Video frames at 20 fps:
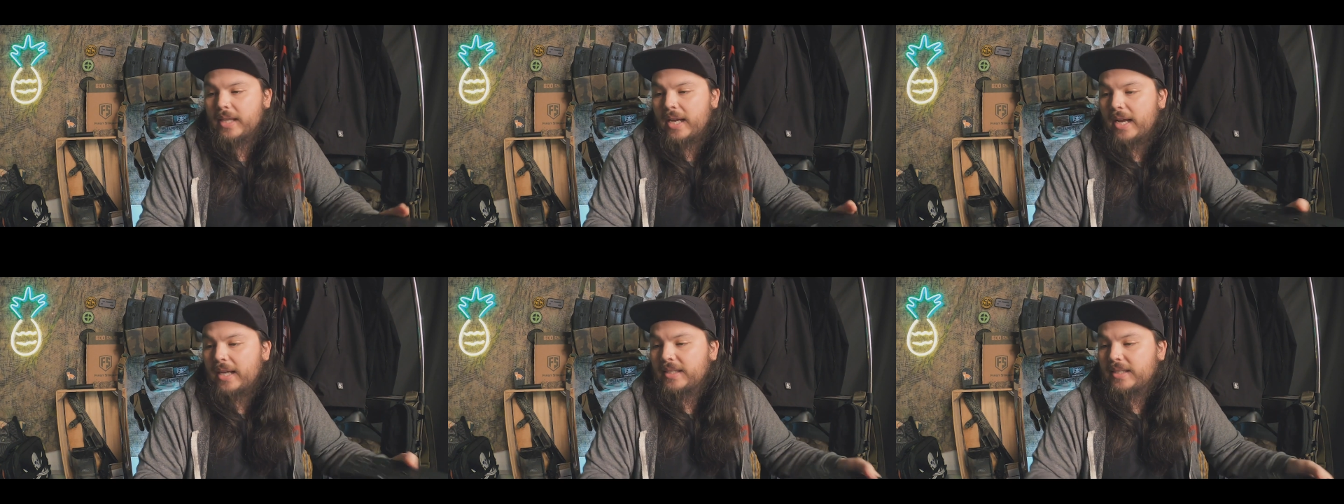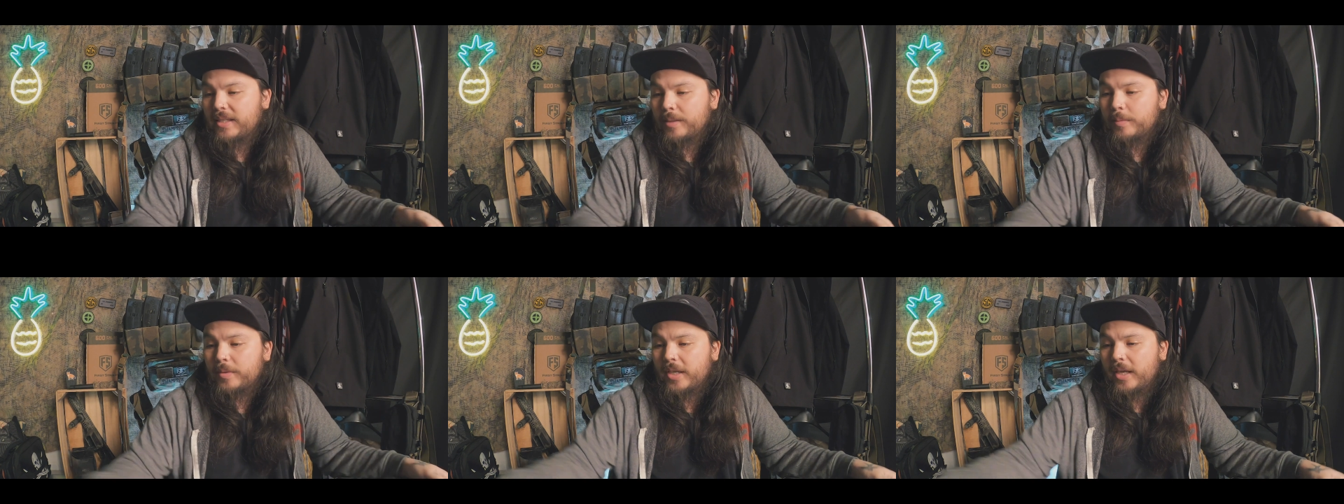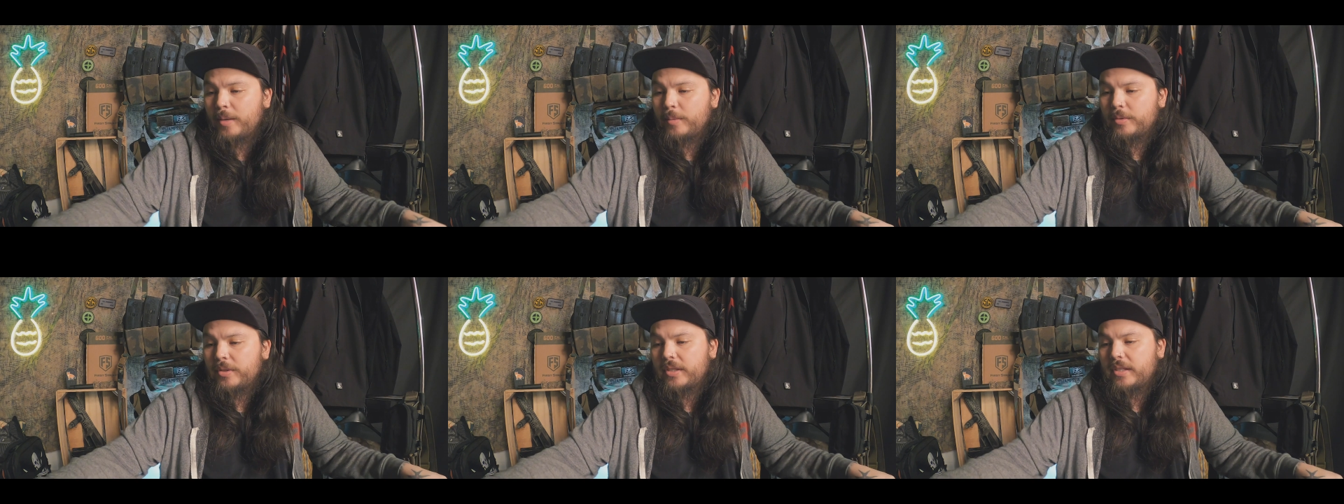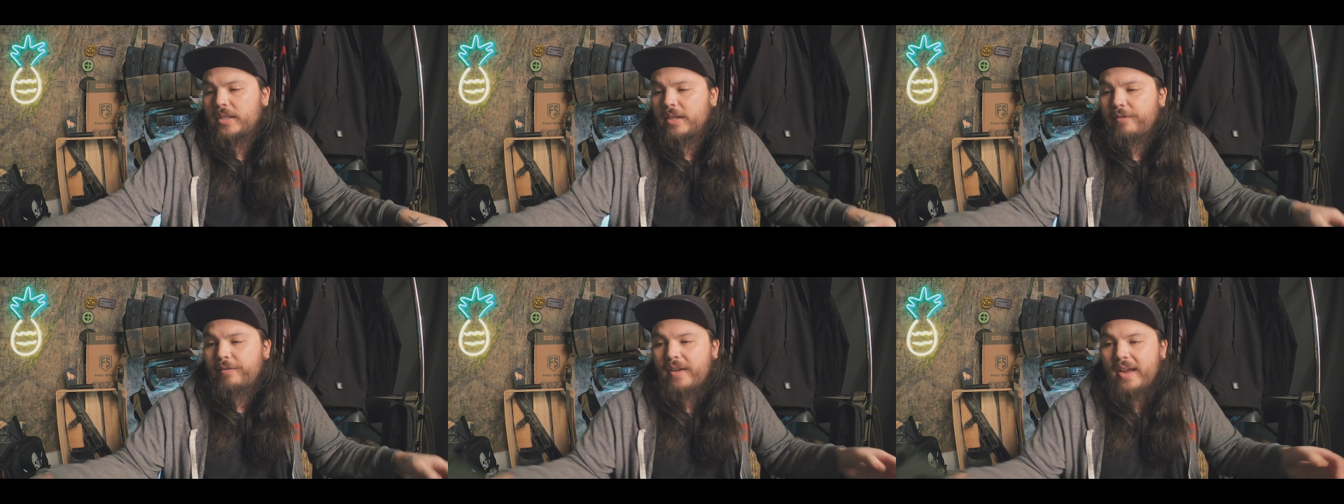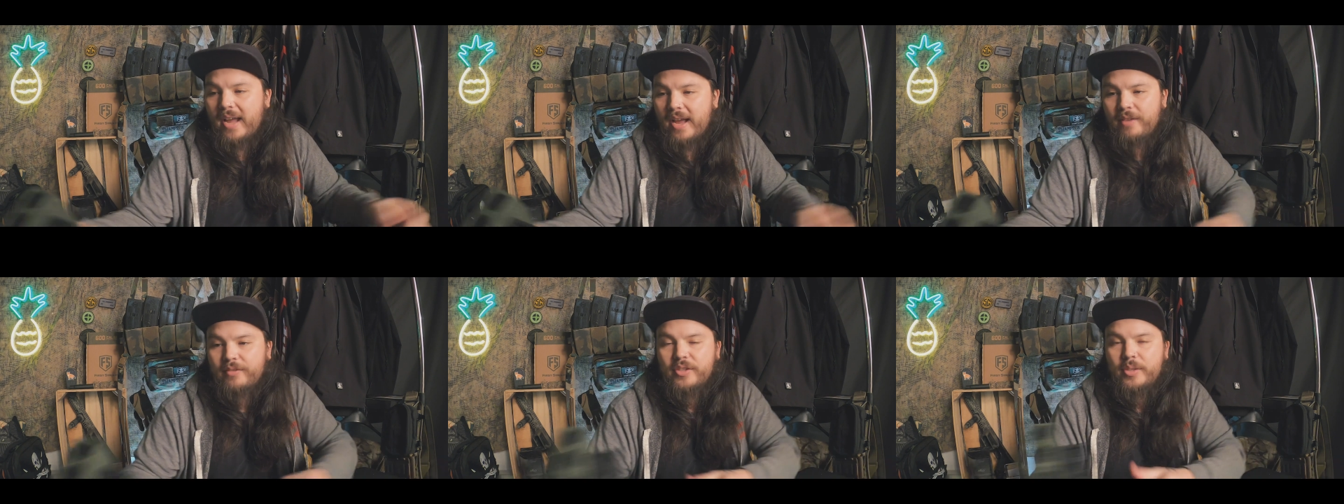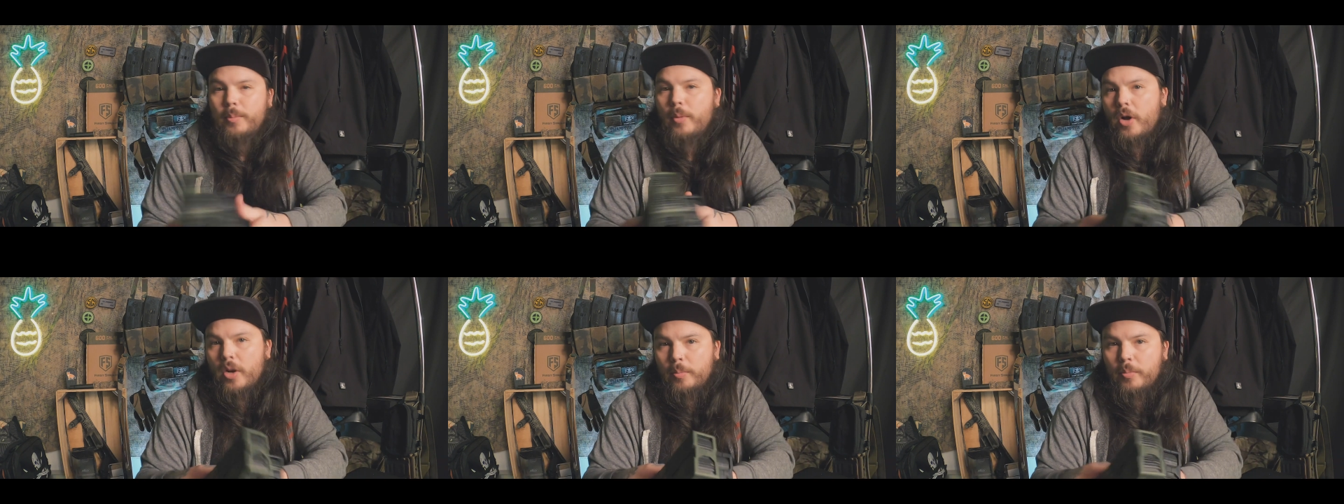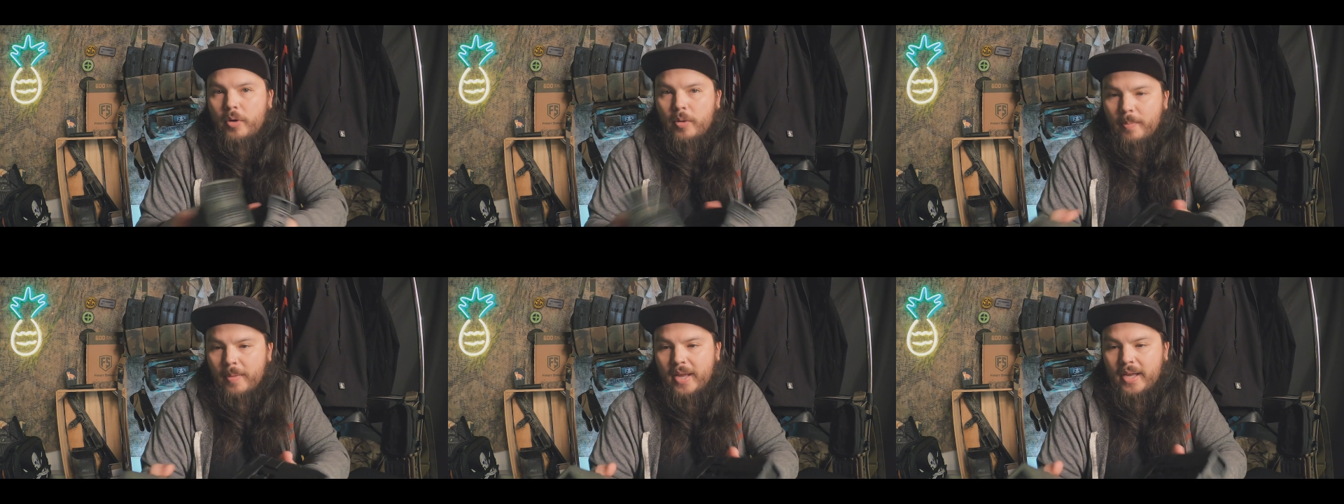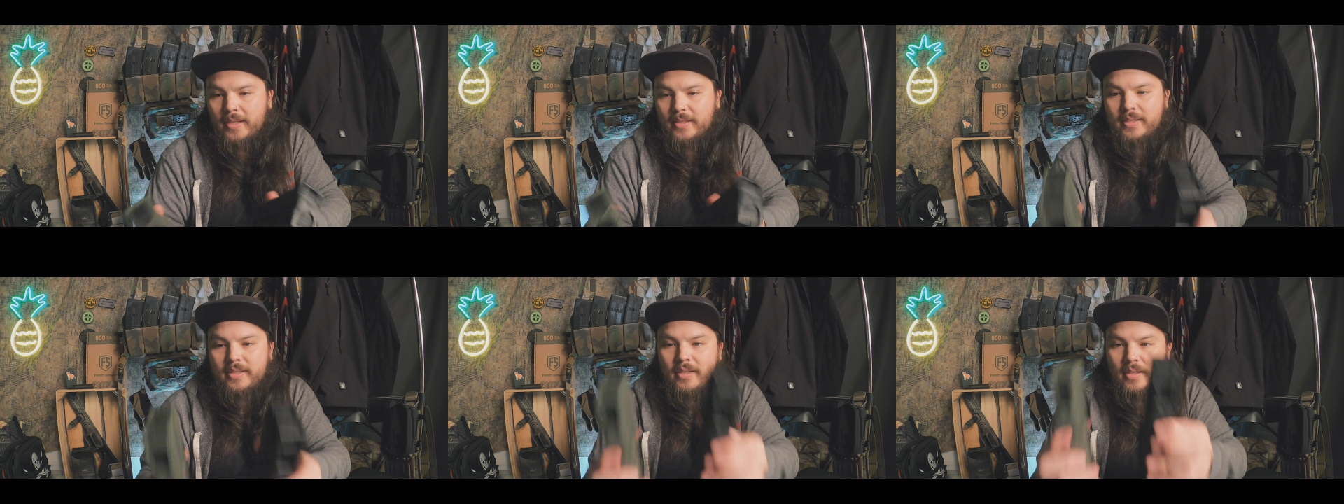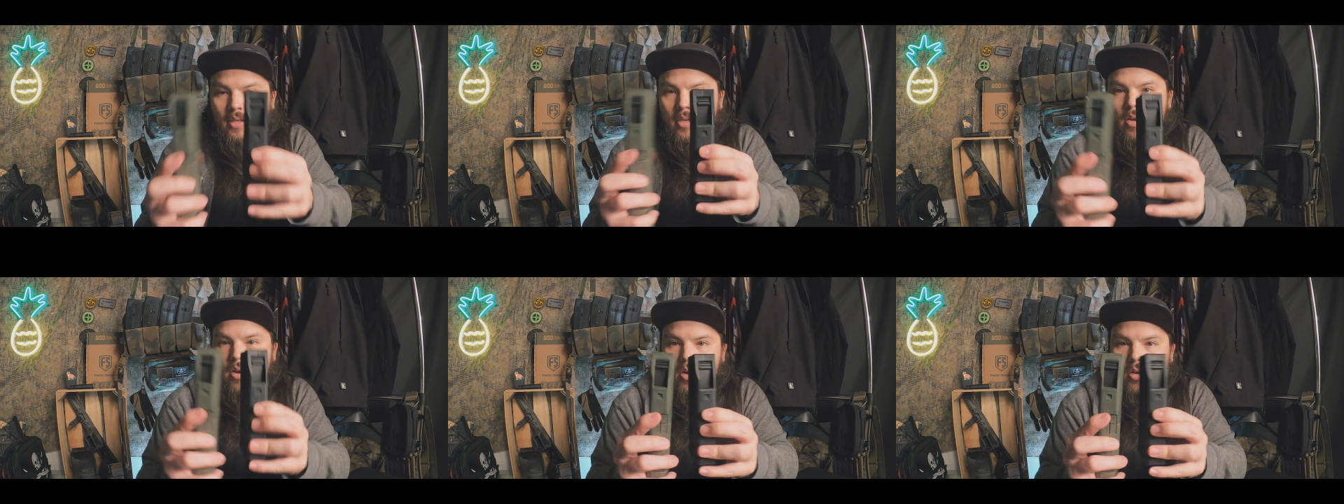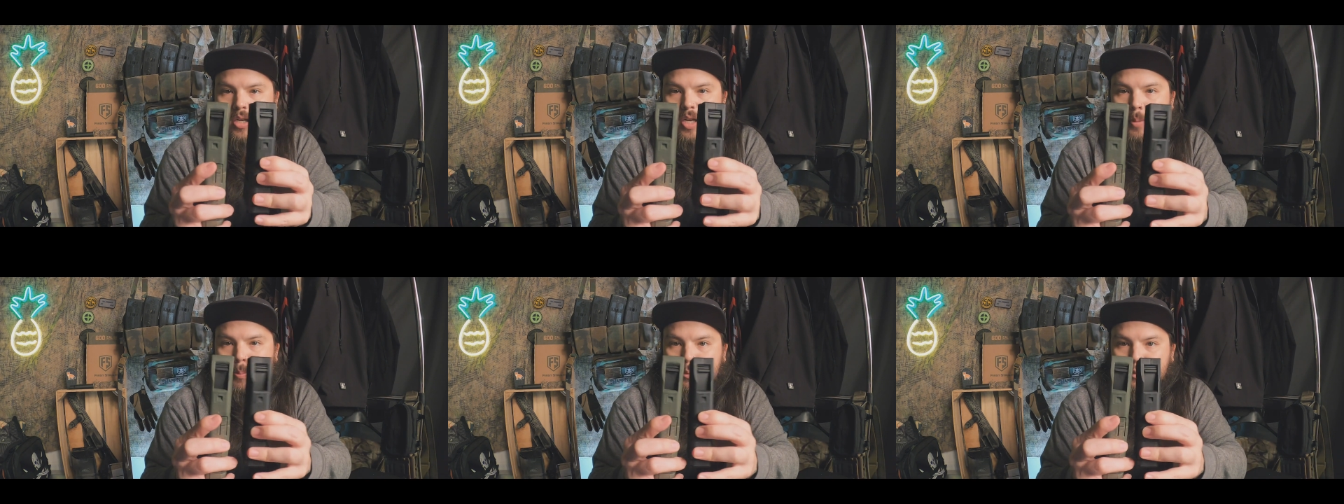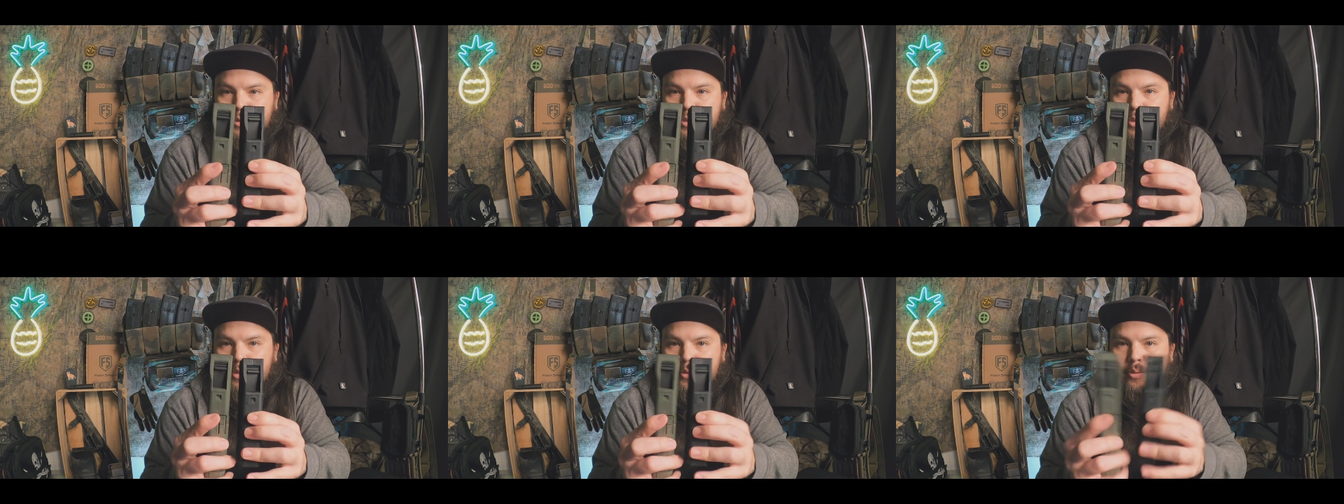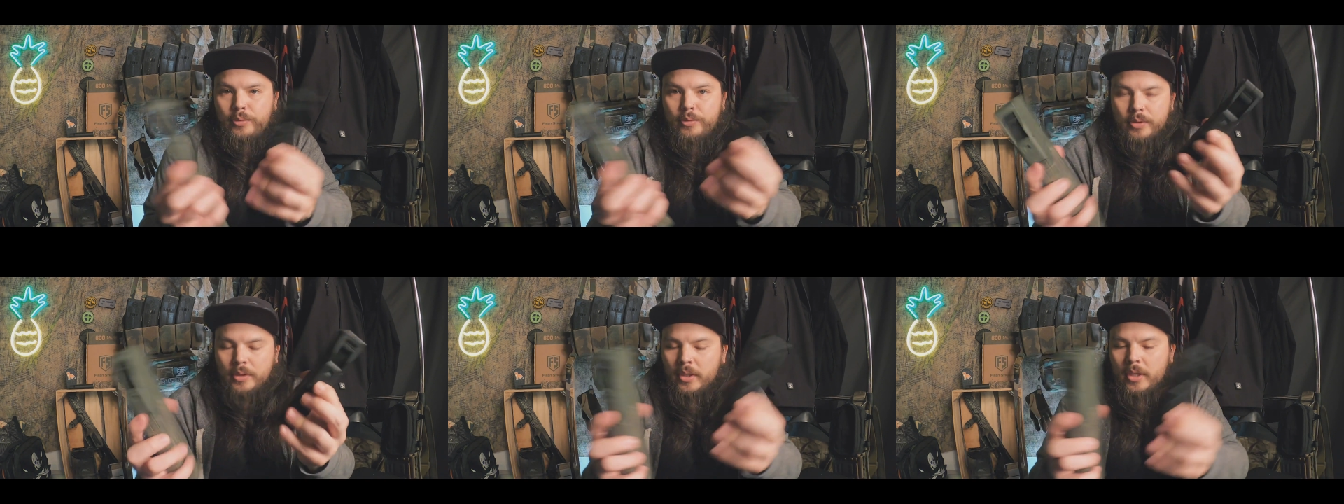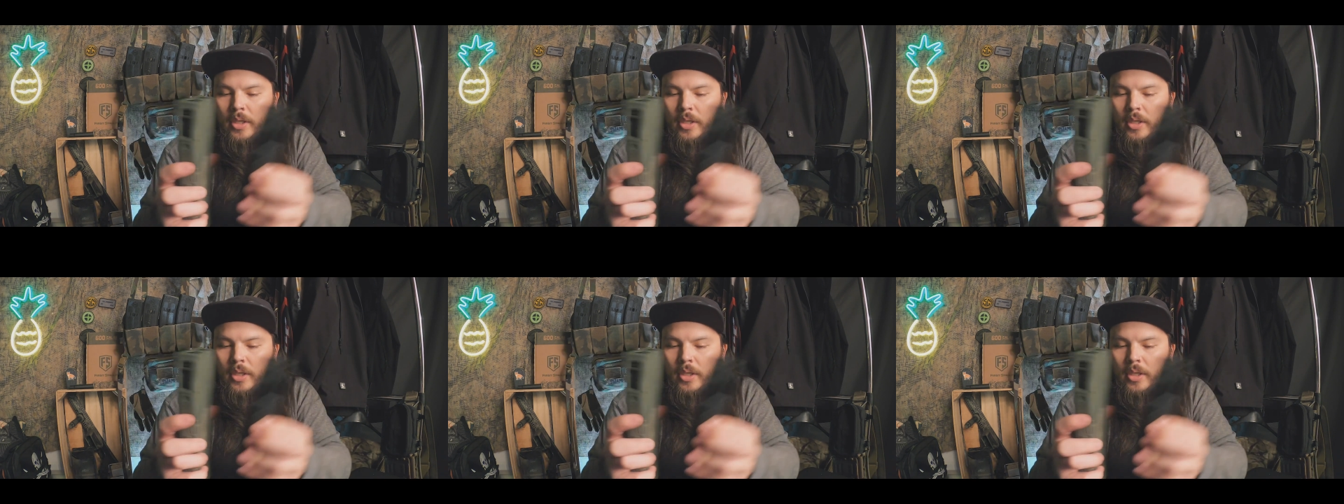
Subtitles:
I sometimes, if I have some oddball mags, I'll couple 2,